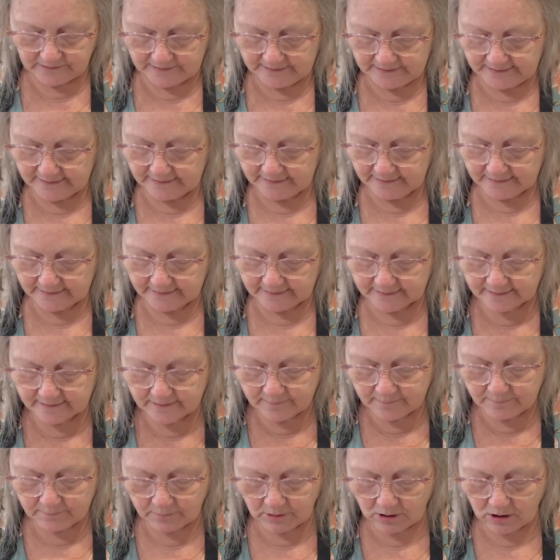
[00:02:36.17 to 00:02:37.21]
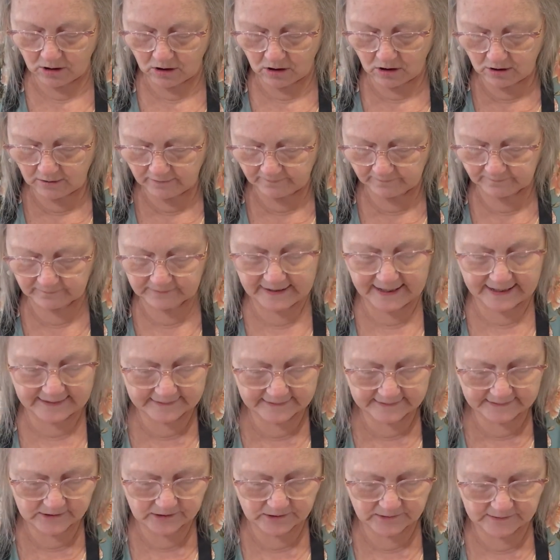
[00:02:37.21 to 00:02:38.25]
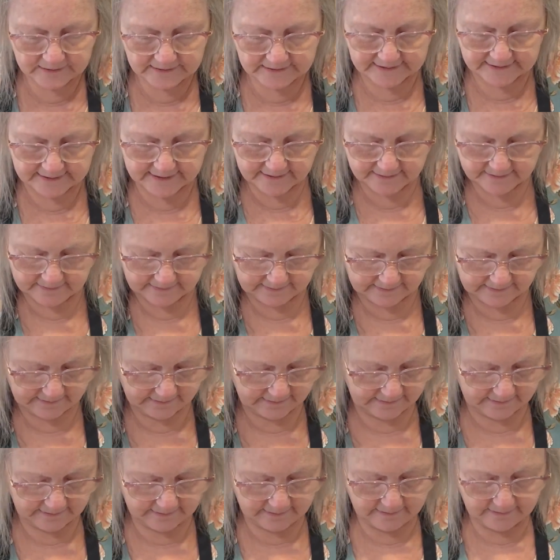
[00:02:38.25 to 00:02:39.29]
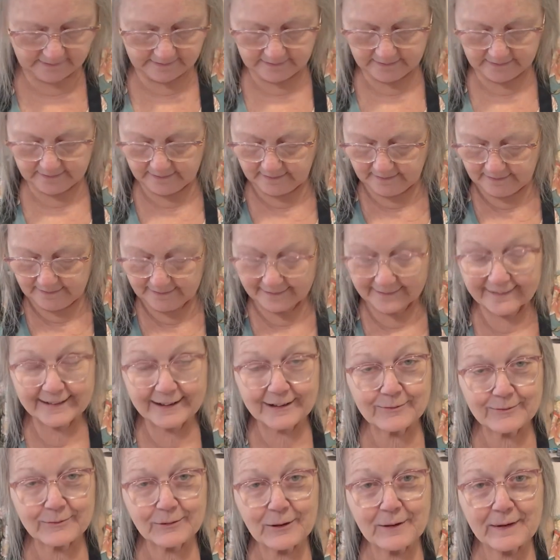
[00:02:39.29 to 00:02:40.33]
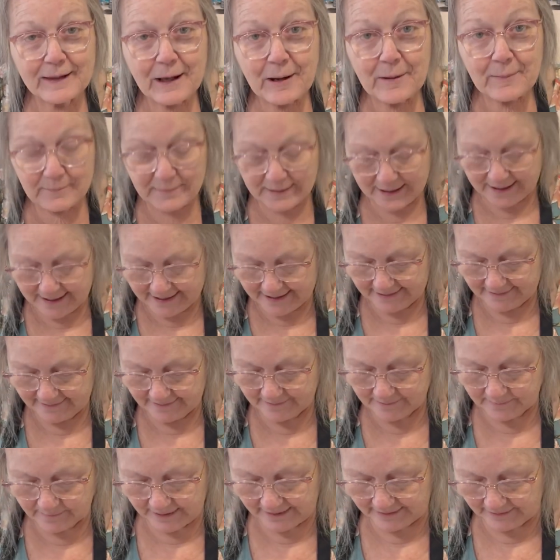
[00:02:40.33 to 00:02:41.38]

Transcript: a ball, flatten it into a disc, and roll out my pie